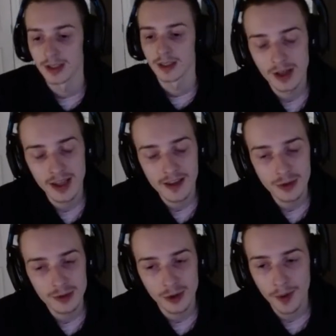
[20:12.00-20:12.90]
It gives
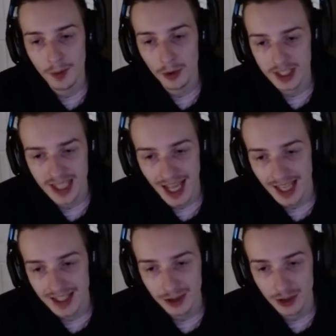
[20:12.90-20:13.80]
you so many more
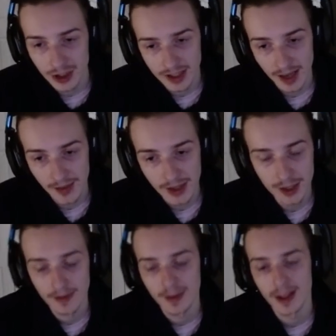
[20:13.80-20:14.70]
stats than just
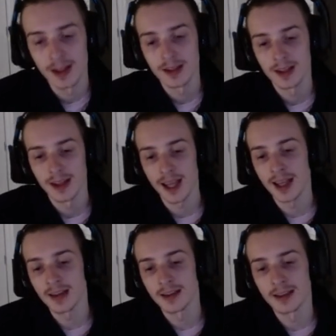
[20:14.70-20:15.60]
damage,
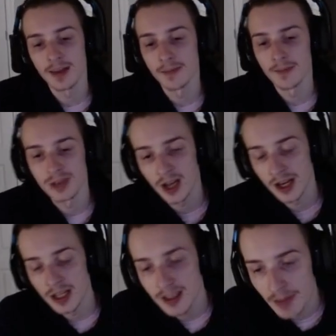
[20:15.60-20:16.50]
and the
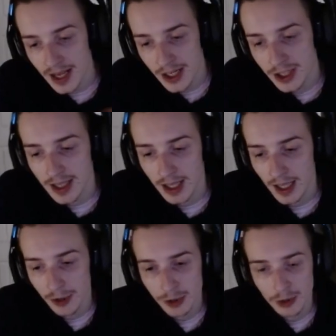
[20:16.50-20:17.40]
Zanyas and Banshees allow
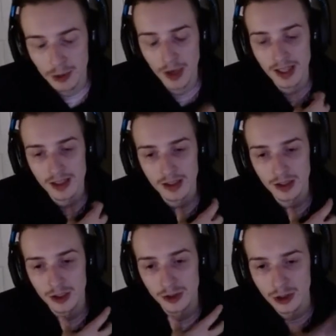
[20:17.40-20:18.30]
you to
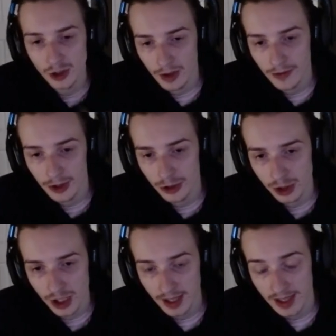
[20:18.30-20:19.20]
conserve your
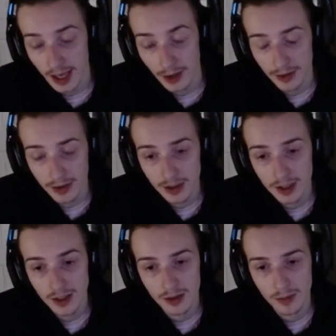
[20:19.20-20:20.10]
shutdown
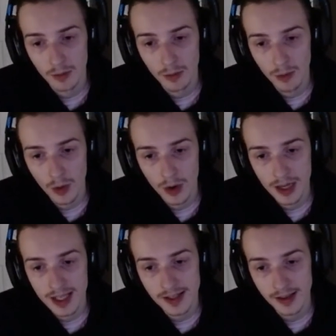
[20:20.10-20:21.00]
more
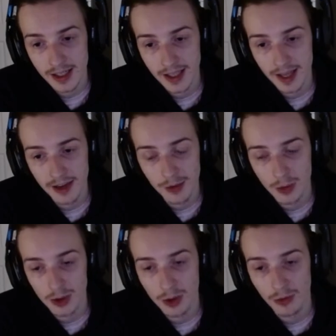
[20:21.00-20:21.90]
easily than if you
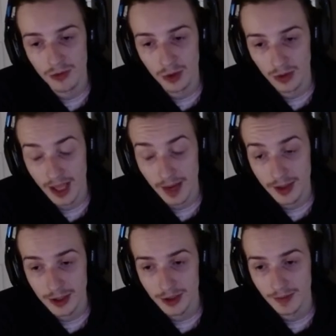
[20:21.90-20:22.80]
were to go full damage.